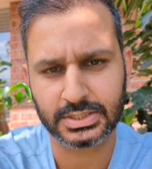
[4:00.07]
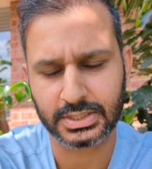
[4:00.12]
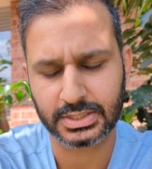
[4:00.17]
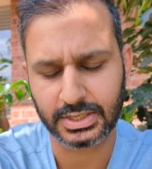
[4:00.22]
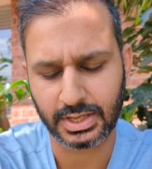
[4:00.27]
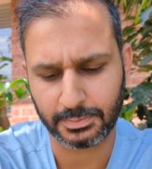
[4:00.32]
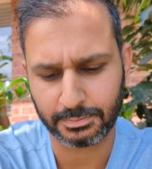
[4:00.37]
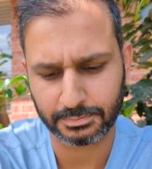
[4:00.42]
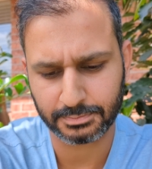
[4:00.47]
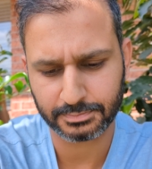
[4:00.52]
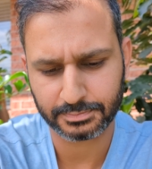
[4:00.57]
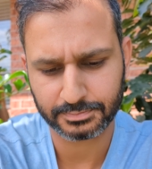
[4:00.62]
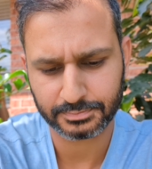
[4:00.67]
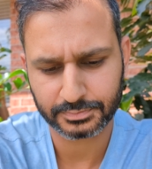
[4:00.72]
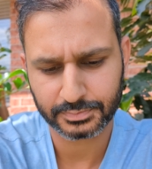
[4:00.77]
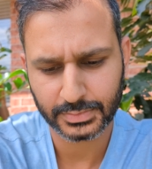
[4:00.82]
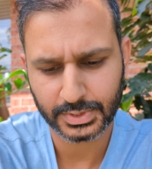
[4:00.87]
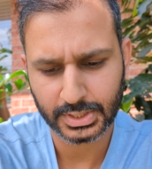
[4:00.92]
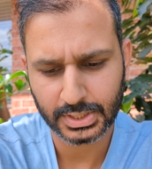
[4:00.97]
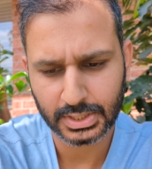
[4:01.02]
under them.
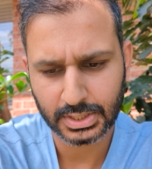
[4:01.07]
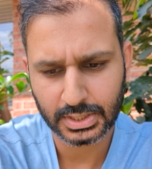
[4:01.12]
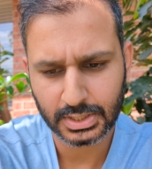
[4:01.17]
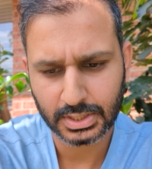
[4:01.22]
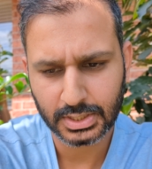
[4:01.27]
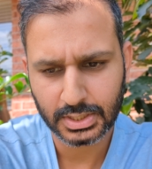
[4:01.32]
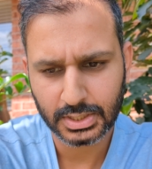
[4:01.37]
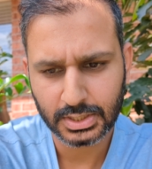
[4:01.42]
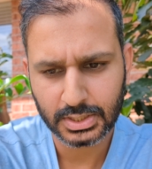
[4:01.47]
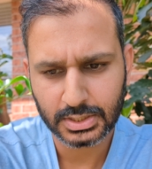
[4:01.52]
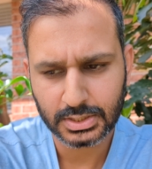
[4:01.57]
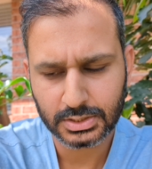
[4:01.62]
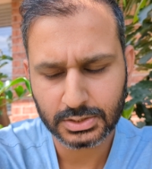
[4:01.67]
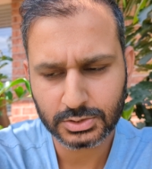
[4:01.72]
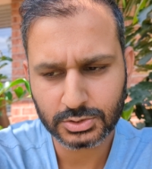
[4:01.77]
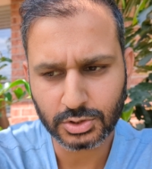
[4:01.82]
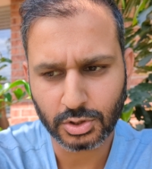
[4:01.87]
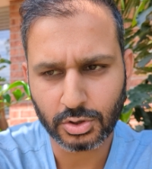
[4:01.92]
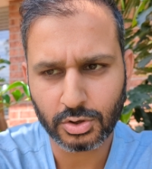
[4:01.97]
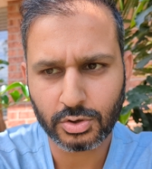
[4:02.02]

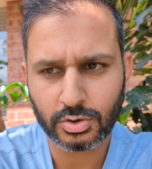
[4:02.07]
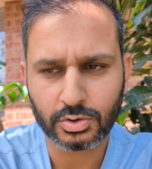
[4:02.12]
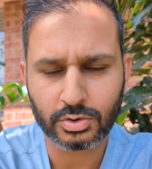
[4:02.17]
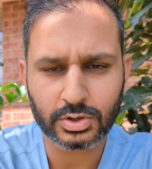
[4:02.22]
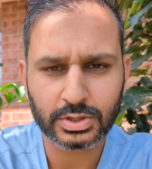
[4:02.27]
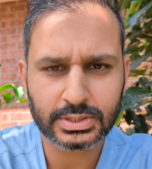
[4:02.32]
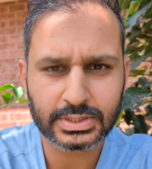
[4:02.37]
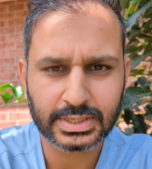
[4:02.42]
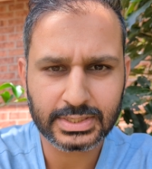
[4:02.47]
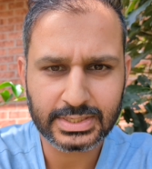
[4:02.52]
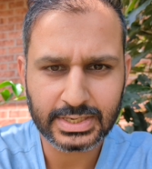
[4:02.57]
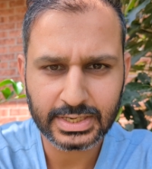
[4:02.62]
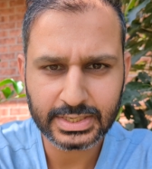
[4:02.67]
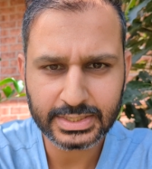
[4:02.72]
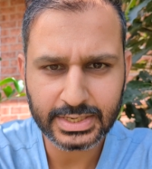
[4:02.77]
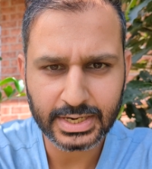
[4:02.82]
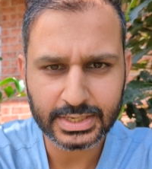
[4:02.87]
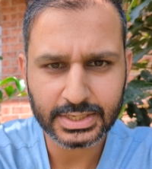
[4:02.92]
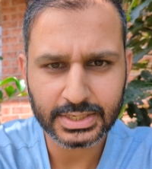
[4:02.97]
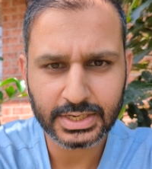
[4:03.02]
So the
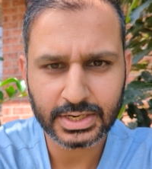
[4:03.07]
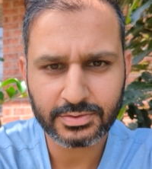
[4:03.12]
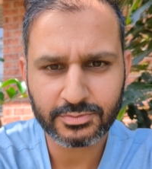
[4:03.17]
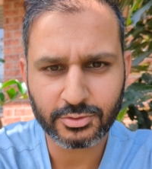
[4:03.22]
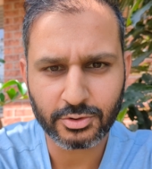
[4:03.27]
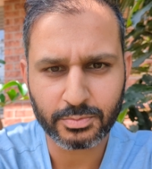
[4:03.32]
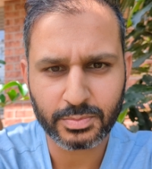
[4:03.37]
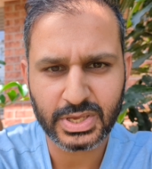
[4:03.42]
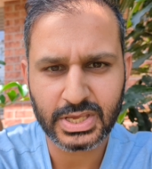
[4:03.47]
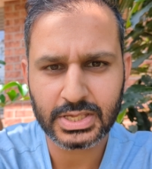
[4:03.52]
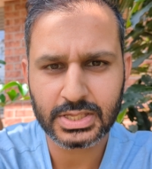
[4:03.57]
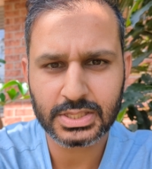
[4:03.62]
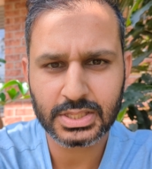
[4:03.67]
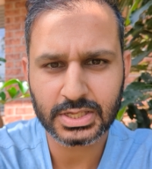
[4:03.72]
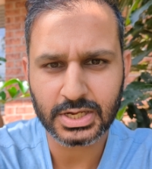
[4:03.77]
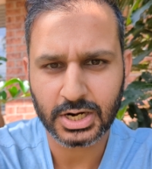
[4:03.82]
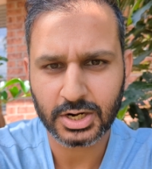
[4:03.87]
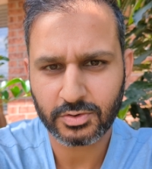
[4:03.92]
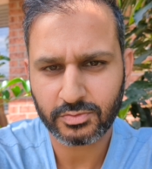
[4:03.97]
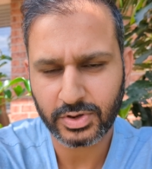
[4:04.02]
third category for me is
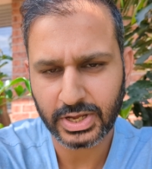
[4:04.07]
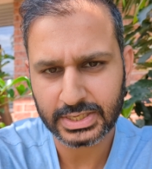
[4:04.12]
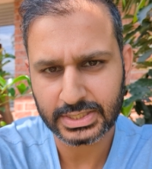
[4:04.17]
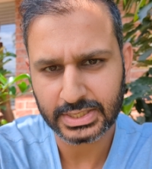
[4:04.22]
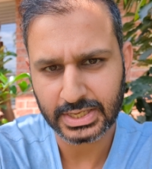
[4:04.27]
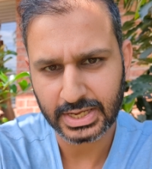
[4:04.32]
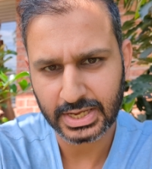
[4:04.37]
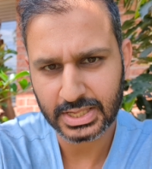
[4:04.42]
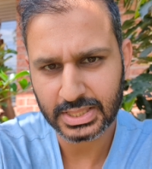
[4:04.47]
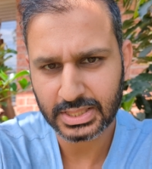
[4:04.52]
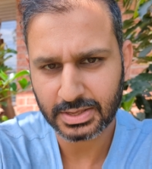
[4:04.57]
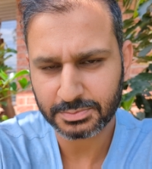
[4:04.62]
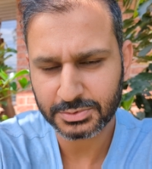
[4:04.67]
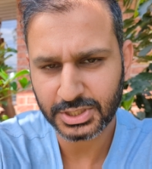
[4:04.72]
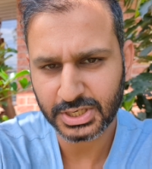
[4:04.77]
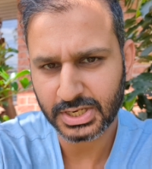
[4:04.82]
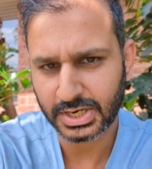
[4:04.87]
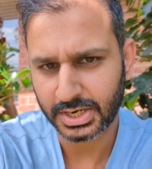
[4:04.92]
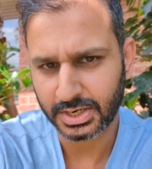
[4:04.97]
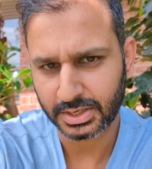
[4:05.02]
kind of like the
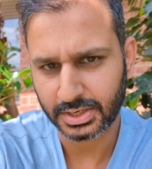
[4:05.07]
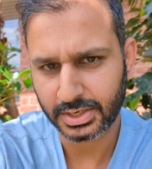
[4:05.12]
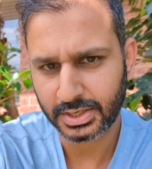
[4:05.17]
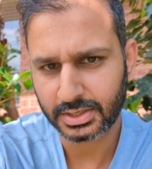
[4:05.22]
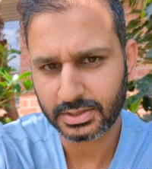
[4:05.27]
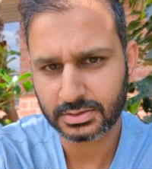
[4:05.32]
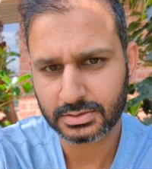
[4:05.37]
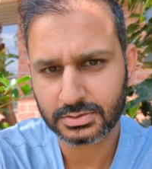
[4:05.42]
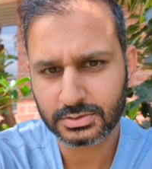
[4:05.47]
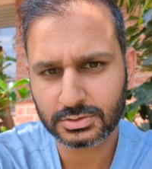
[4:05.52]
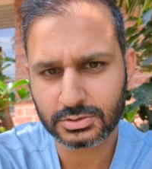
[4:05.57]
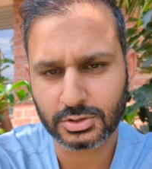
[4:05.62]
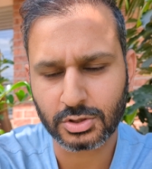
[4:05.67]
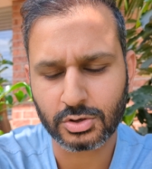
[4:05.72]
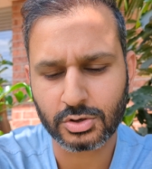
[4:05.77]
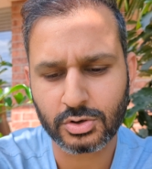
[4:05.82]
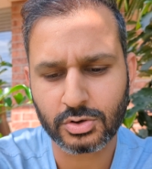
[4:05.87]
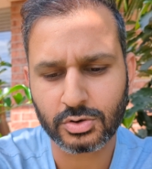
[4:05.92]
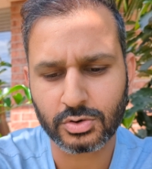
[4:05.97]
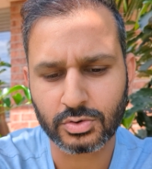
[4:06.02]
exception category.
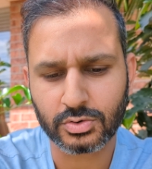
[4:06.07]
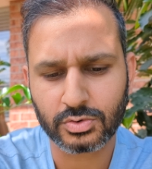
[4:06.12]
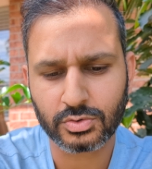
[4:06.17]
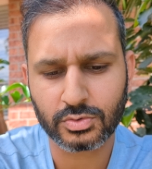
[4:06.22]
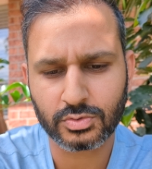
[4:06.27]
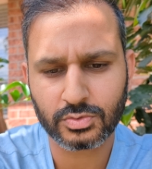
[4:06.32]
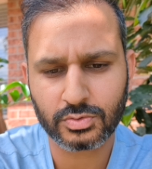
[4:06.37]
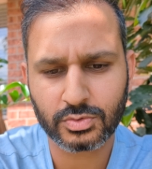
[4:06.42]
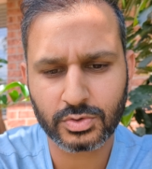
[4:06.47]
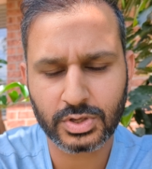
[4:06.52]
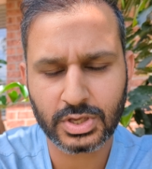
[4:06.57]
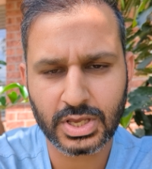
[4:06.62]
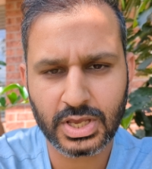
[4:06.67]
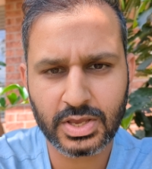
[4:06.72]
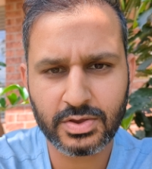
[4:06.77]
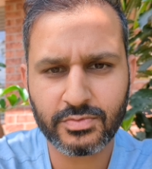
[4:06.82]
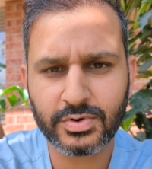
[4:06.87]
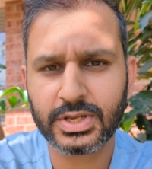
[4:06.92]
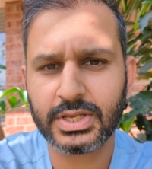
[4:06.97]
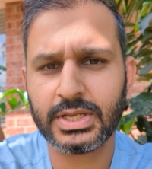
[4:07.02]
So
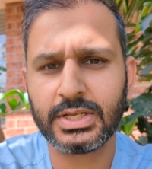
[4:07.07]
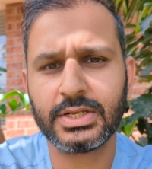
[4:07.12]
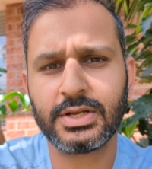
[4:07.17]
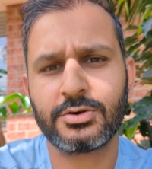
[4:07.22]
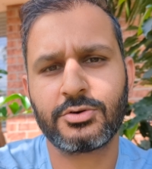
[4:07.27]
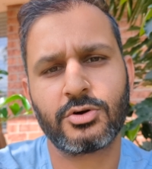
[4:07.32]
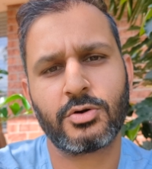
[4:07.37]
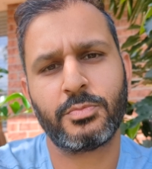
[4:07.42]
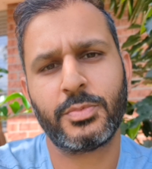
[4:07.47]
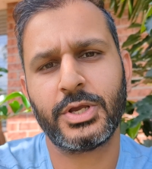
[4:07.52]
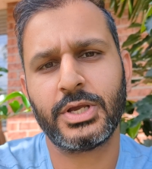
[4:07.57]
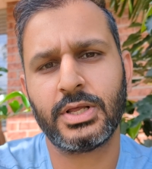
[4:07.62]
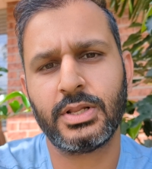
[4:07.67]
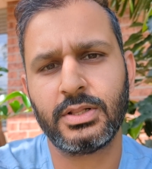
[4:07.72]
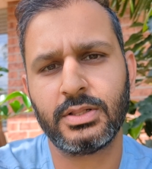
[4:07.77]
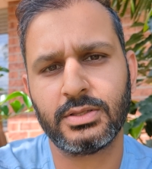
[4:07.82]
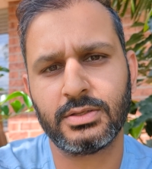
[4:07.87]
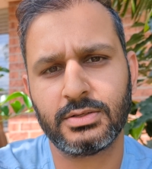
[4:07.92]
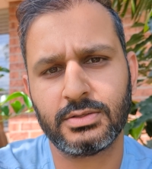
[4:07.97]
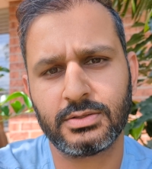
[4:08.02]
even in the
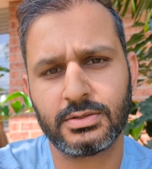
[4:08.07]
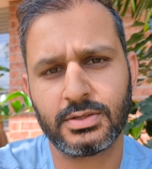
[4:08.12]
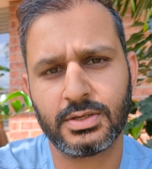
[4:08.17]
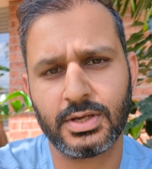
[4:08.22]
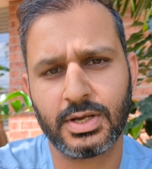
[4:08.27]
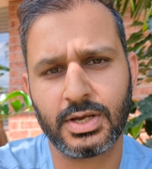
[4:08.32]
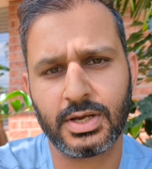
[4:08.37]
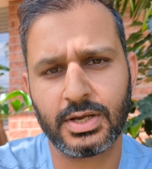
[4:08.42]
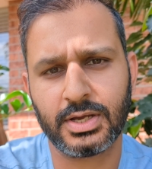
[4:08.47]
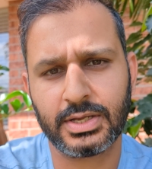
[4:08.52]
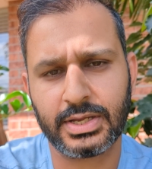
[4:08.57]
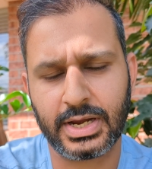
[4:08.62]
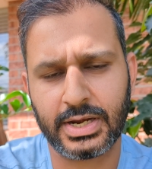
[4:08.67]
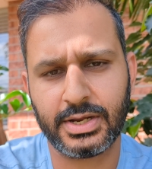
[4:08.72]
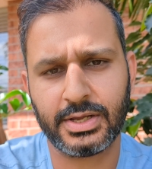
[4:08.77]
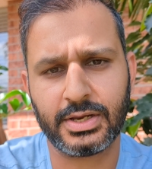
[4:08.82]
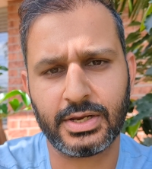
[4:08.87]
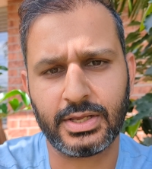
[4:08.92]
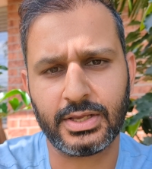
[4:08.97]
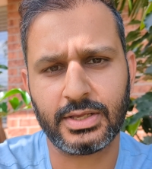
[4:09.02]
tropical
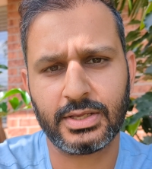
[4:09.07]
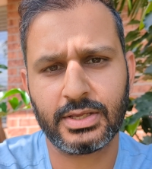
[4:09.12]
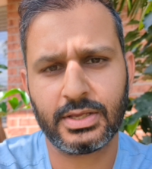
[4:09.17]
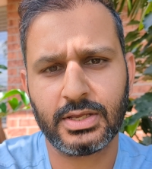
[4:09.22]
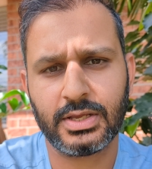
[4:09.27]
category,